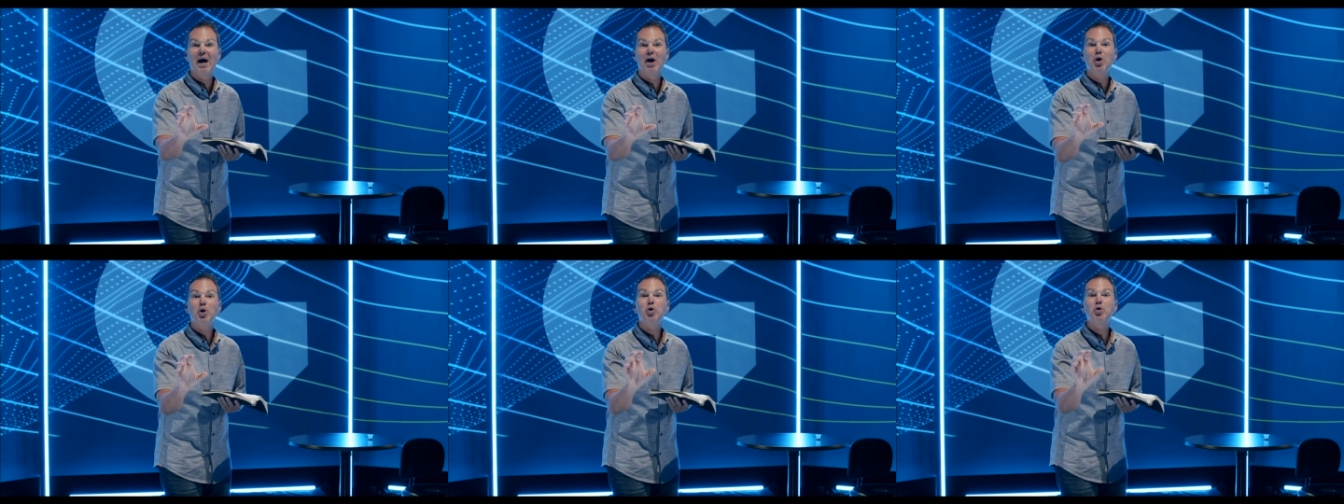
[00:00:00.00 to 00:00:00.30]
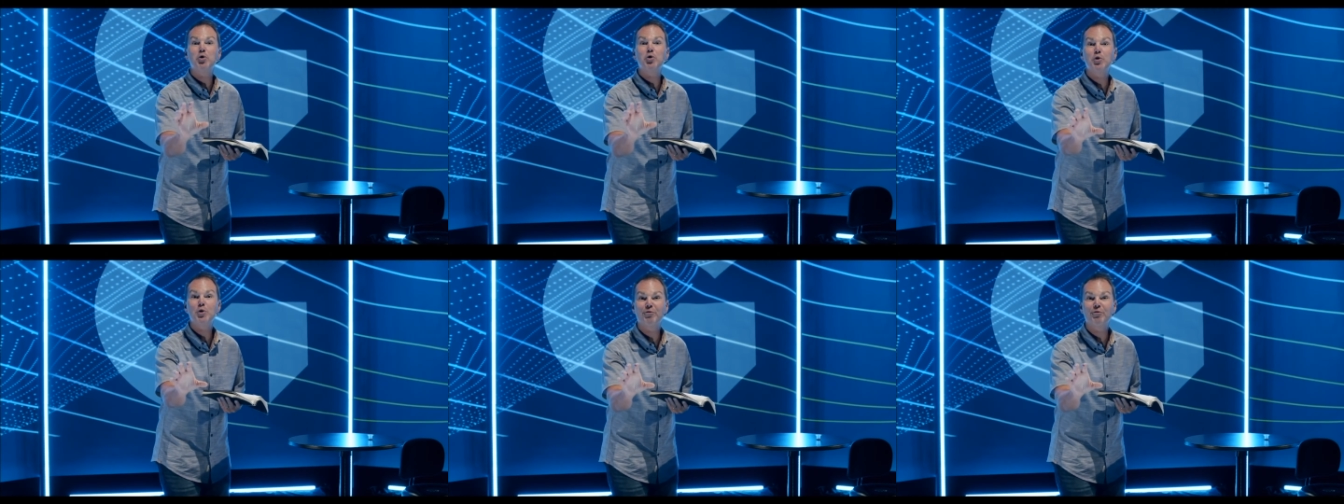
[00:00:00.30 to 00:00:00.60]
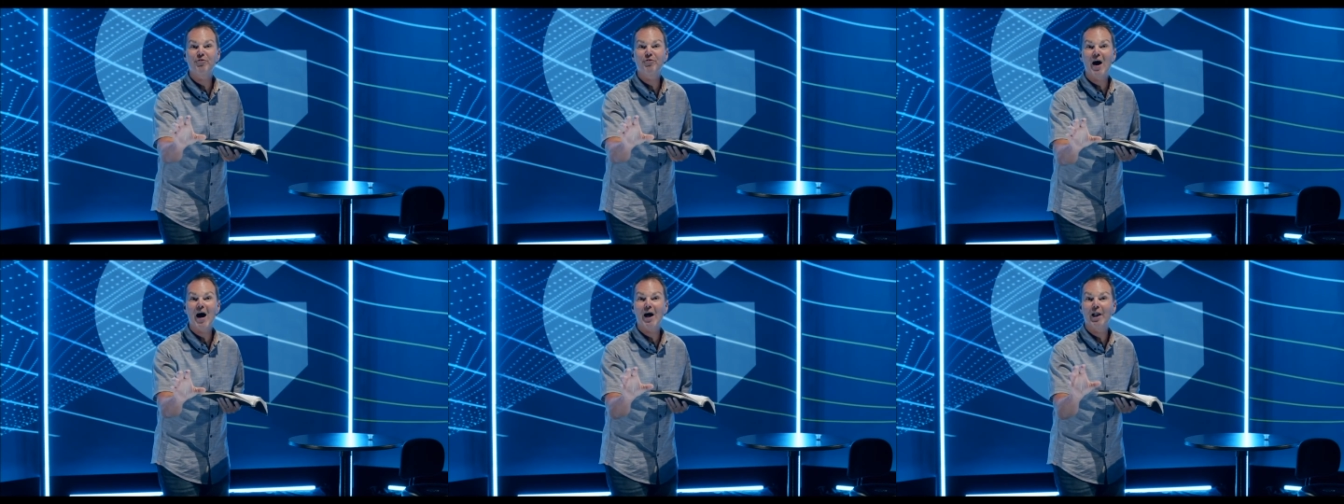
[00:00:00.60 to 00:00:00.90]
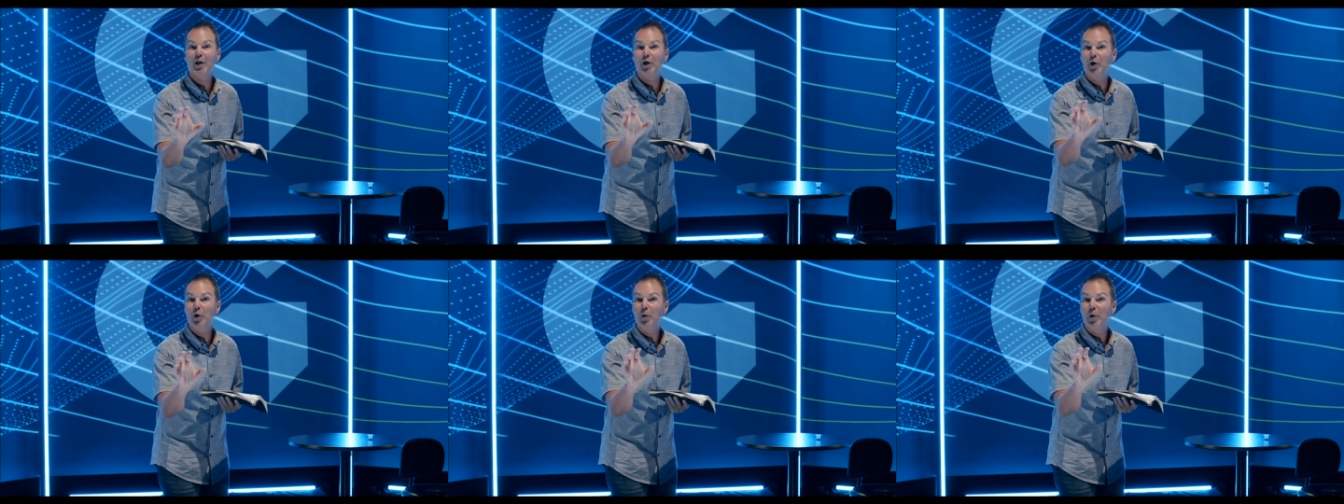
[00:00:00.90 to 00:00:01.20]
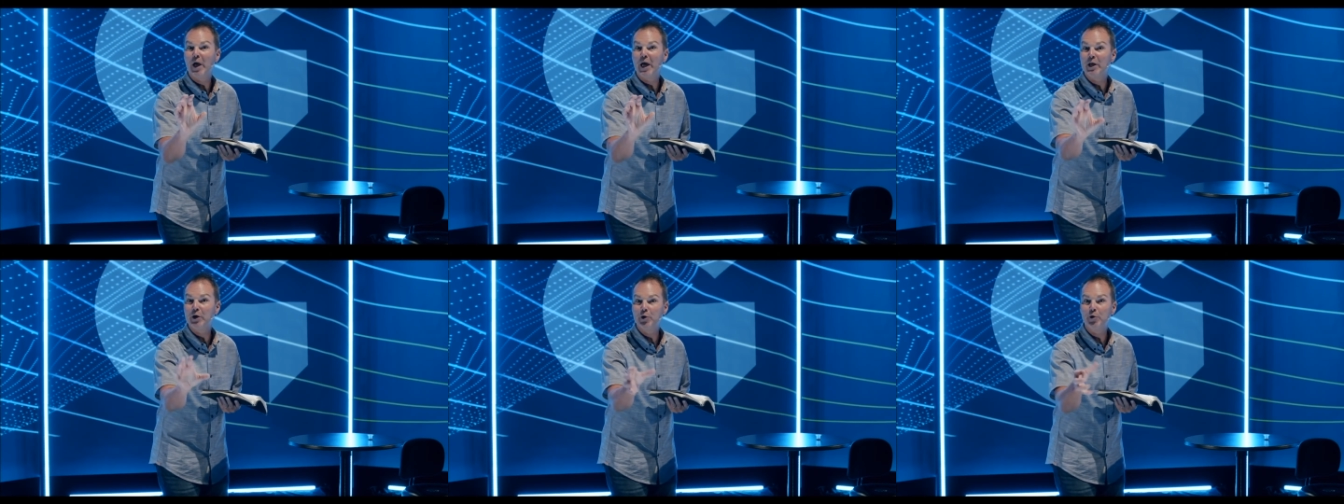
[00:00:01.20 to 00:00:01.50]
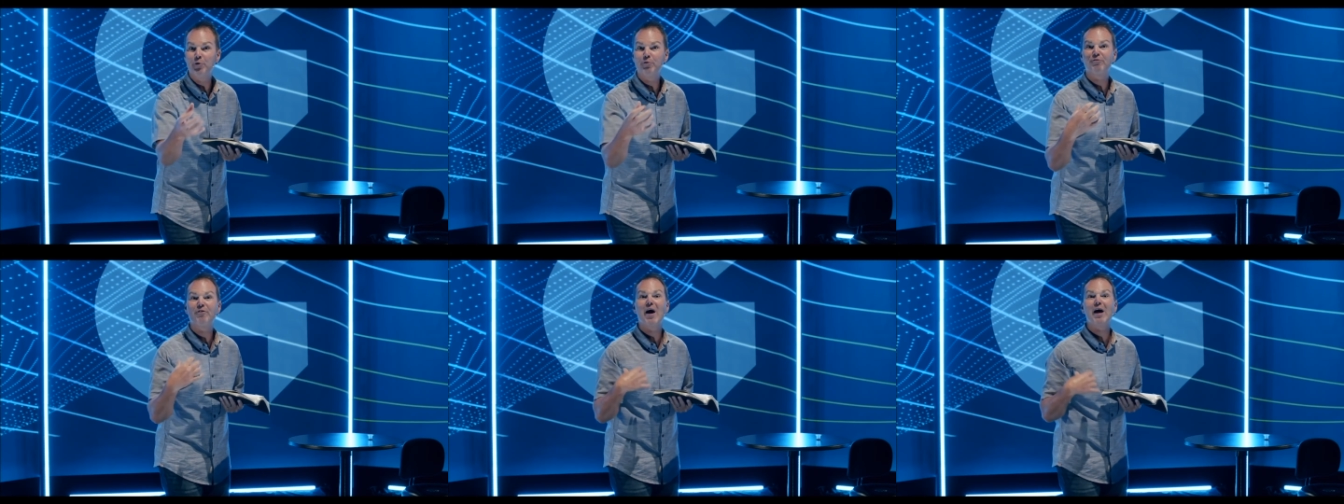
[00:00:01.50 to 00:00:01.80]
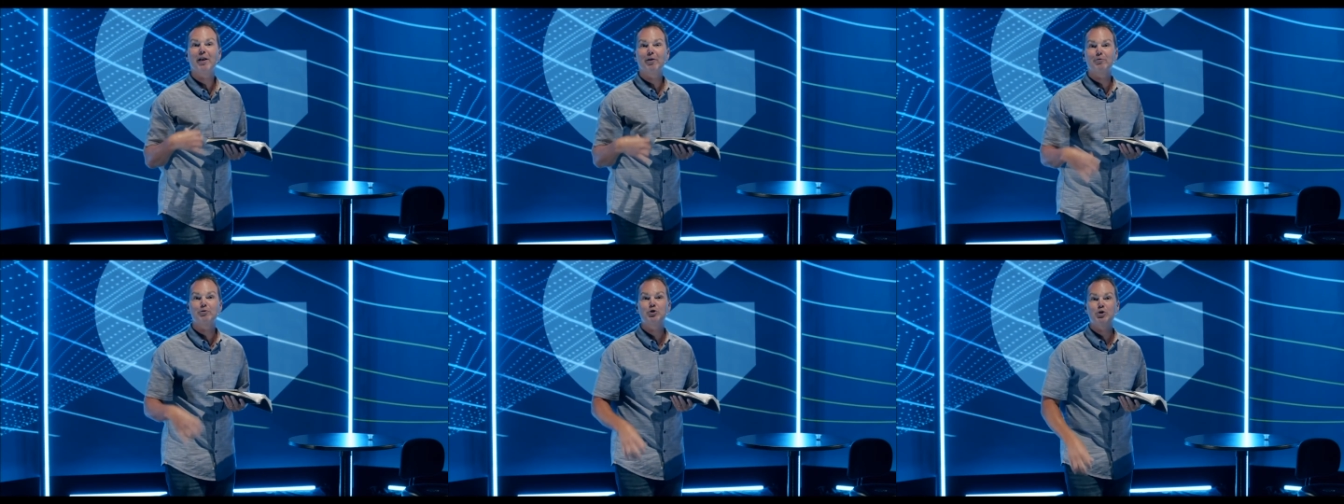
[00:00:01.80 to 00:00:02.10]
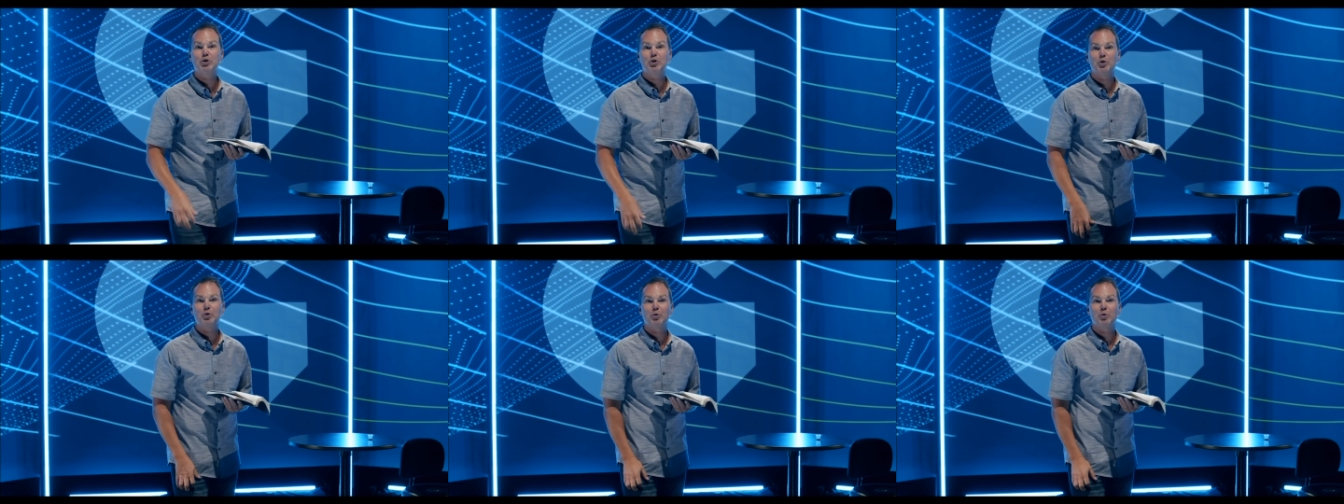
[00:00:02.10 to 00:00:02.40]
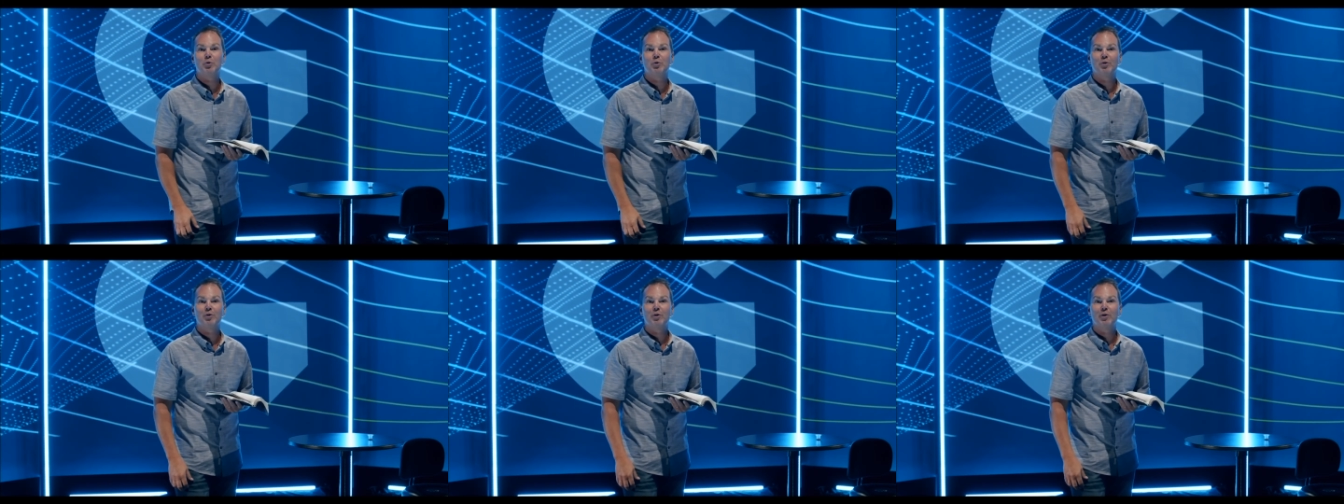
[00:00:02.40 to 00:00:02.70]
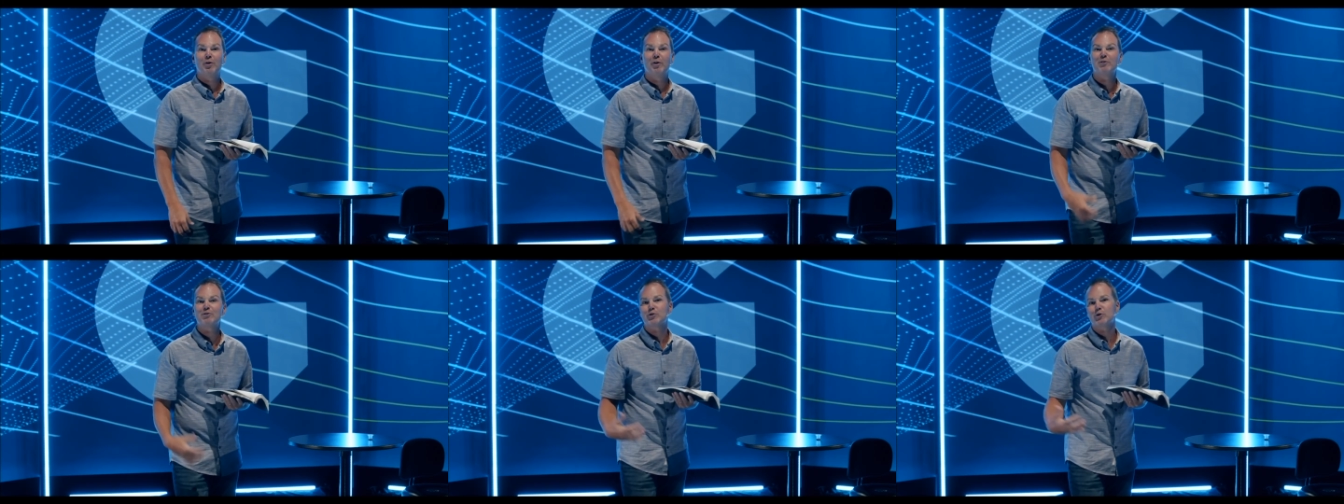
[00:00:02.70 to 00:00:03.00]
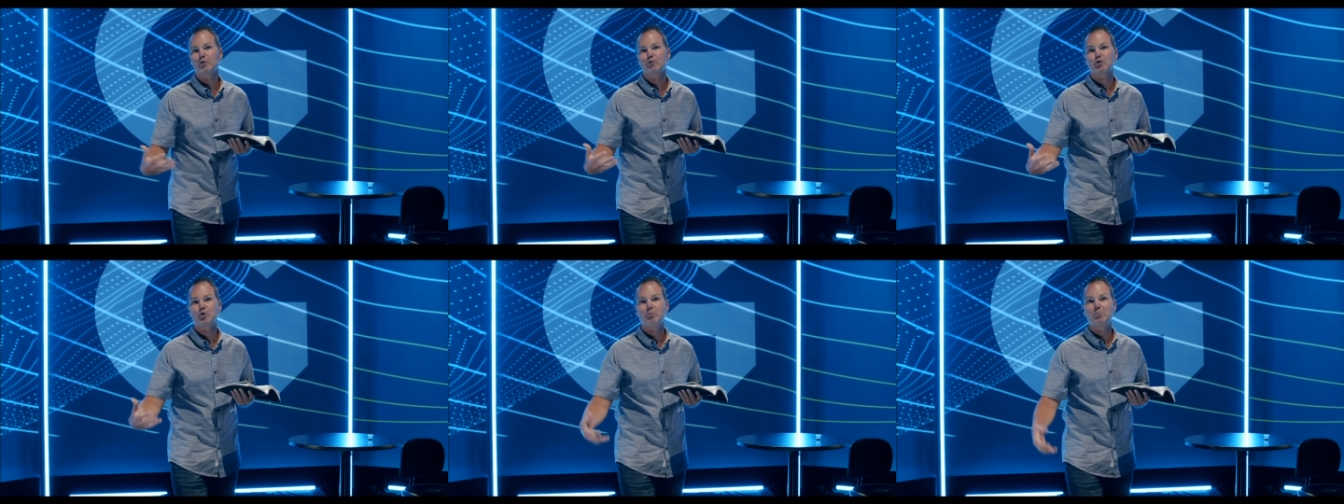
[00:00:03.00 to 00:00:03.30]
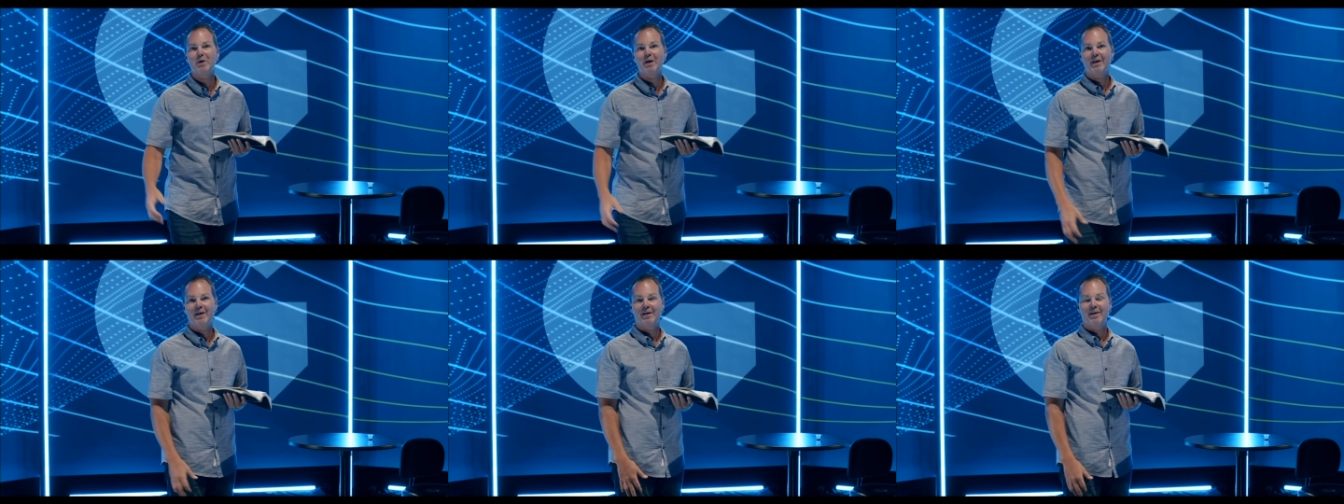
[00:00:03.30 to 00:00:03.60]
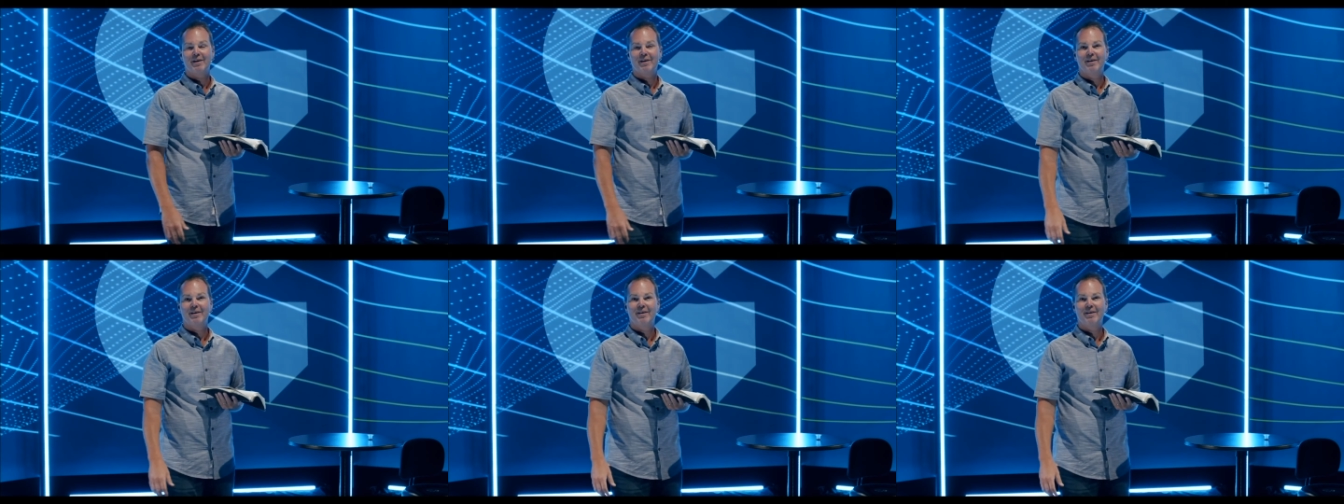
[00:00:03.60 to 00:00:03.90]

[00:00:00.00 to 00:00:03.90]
who you follow and who follows you on social media.